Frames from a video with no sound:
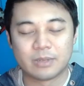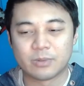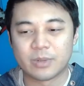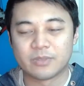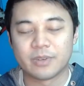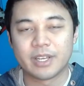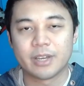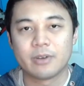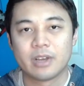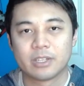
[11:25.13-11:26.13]
week's
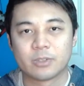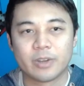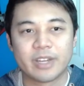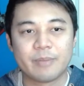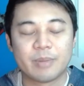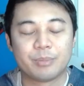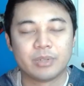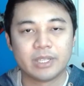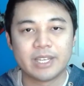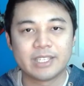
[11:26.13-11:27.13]
video. Squid Game,
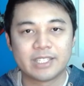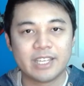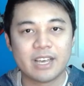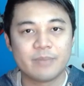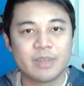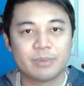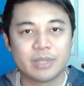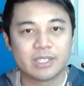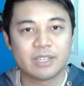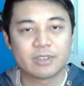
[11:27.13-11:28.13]
please DM me.
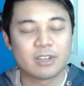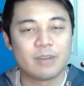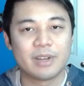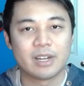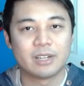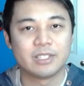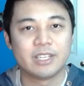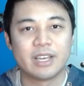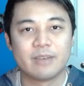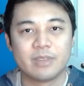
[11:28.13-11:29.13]
Please leave a comment. I'll
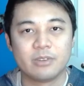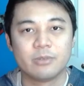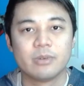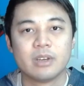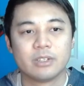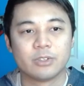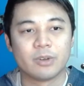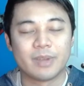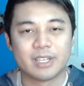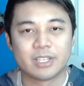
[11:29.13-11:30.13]
DM you.
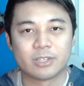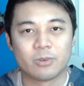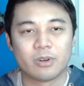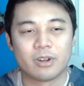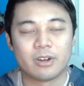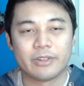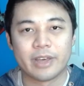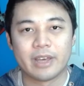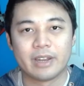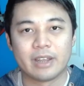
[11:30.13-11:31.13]
Join my Discord, all
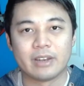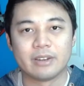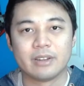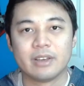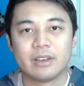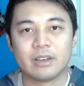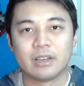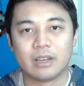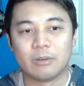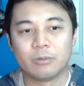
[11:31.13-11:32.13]
that, and
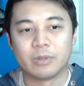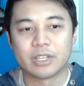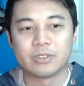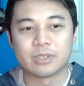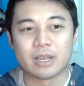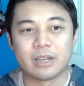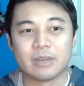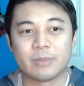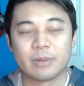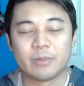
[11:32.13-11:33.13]
we'll get you signed
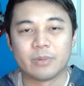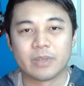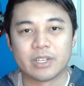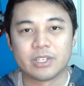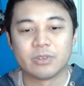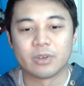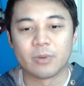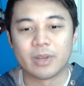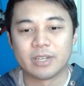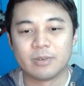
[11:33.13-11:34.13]
up, and we will get you
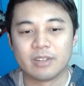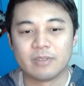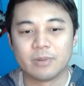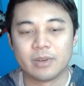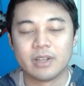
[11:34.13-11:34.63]
acquainted with everyone